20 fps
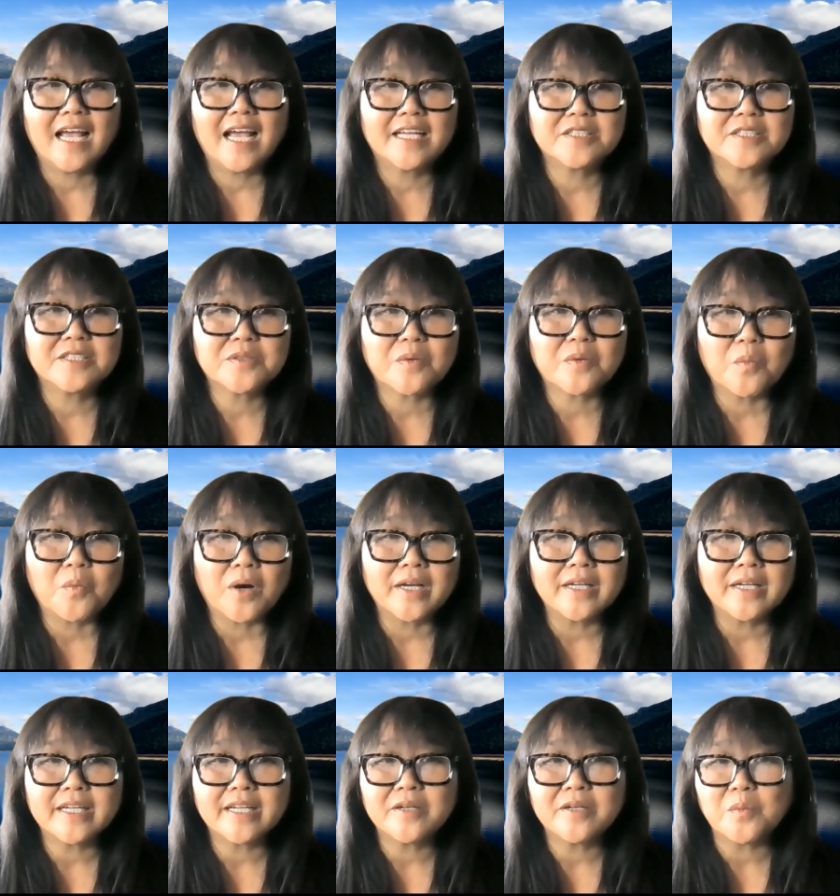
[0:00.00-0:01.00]
And
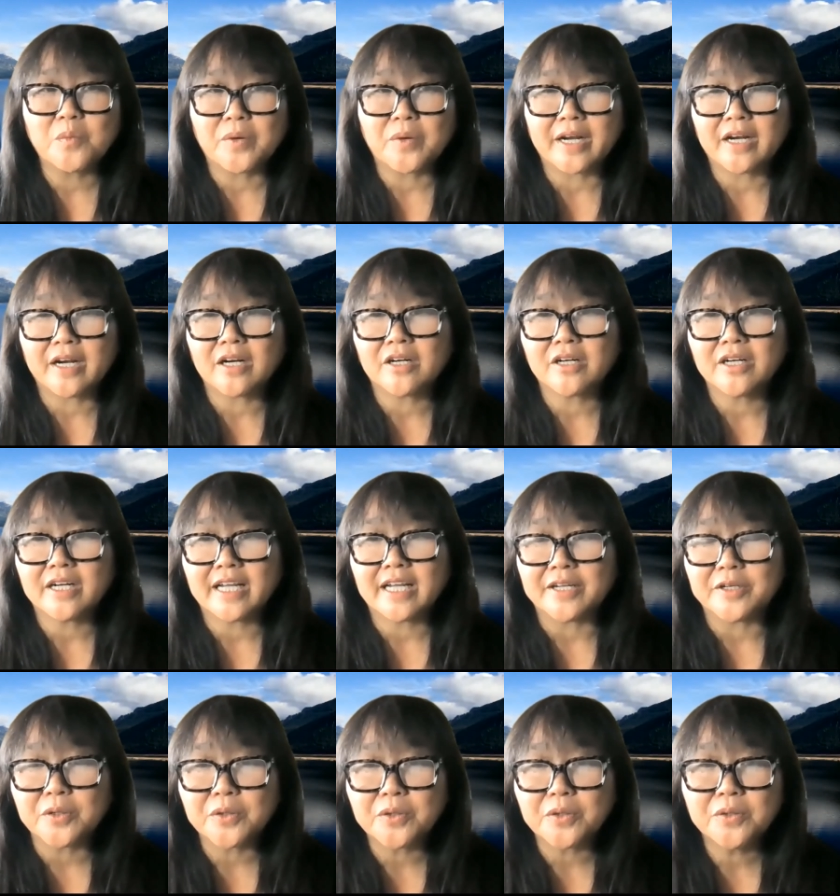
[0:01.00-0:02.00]
what and where
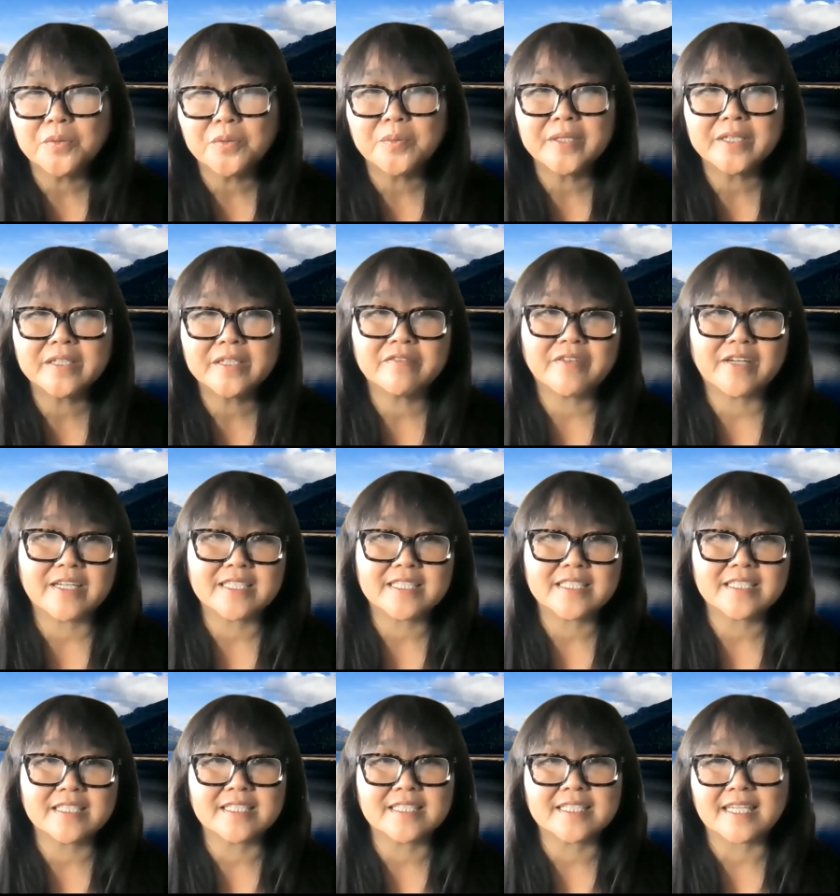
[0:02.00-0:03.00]
and who we
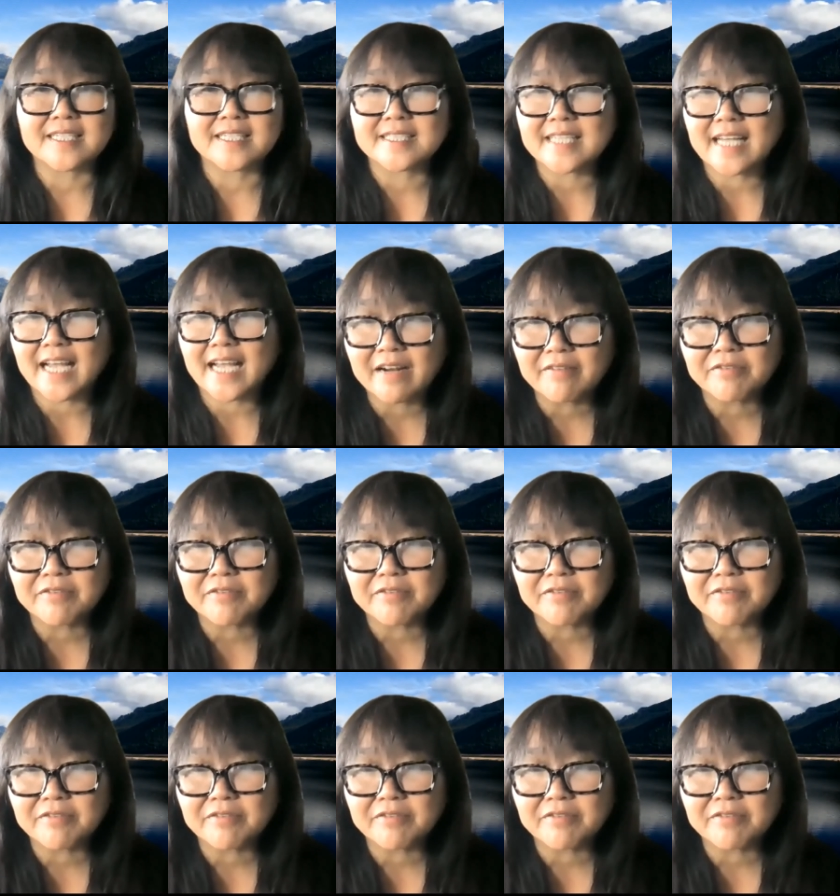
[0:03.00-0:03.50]
invest in says